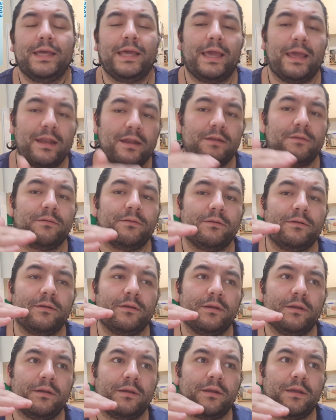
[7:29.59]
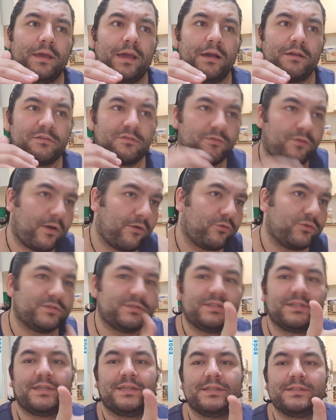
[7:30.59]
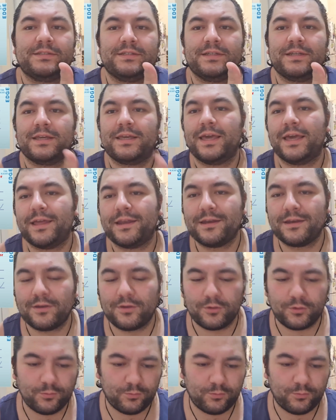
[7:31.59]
and our survival instinct kicks in again.